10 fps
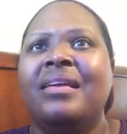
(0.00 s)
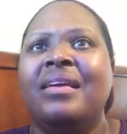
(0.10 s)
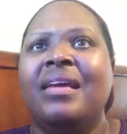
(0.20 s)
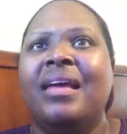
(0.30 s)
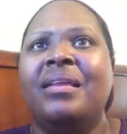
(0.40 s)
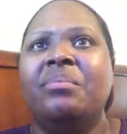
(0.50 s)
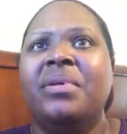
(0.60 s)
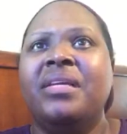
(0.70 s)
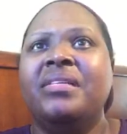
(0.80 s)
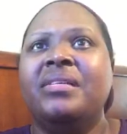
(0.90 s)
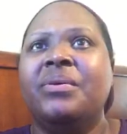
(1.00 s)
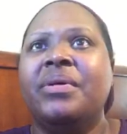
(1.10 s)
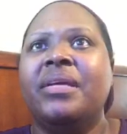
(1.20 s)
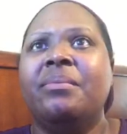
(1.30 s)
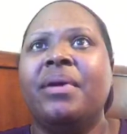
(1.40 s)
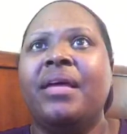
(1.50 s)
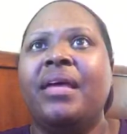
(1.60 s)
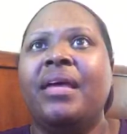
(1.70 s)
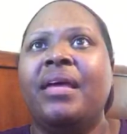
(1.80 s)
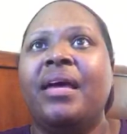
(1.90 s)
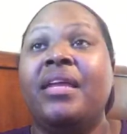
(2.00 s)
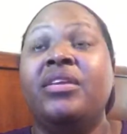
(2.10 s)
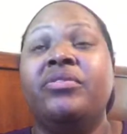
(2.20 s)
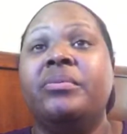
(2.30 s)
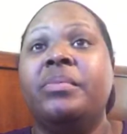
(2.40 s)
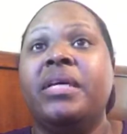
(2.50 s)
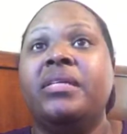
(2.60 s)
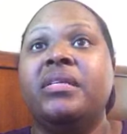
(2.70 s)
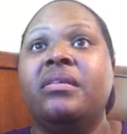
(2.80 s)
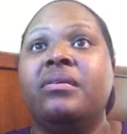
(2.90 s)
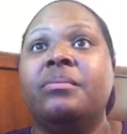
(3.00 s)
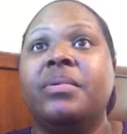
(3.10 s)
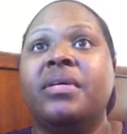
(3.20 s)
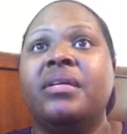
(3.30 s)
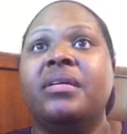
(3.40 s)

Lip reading: Yeah, I didn't put any soda in my cake. I didn't use the mix either, but...